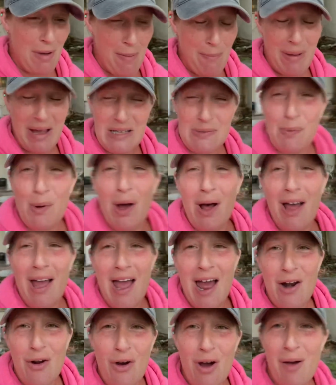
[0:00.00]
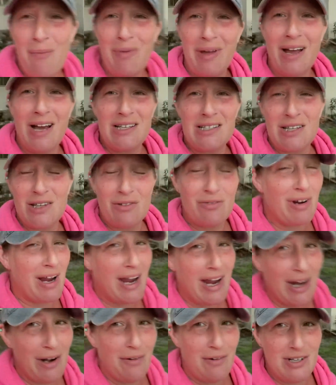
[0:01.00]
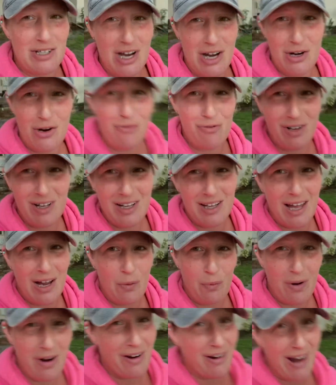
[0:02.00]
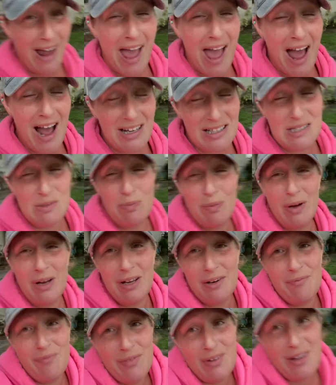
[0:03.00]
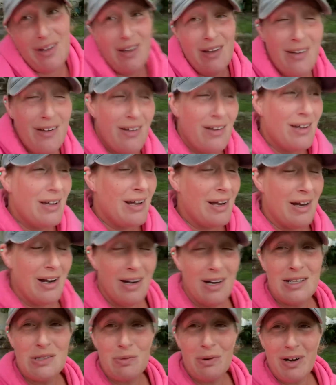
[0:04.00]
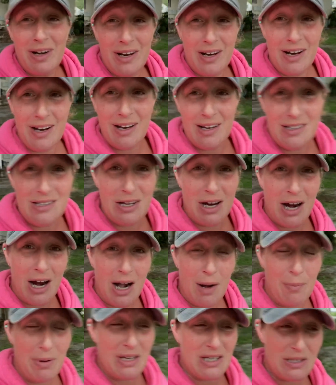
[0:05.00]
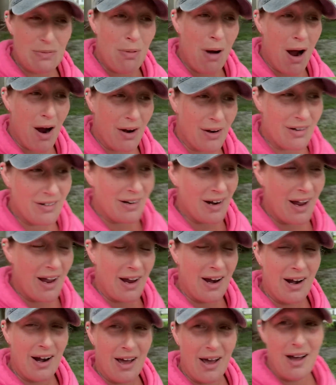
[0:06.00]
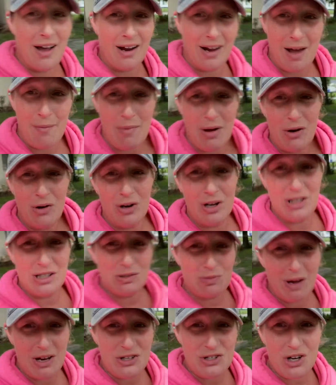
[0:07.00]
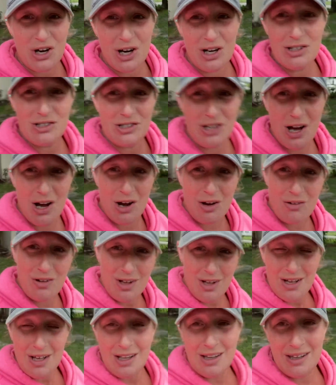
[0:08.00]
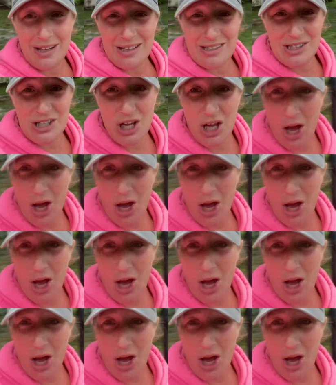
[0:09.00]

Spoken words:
baseball hat on because of the rain, which I don't really like wearing hats, but it is what it is. You gotta be smart. And got my hooded sweatshirt, so let's go.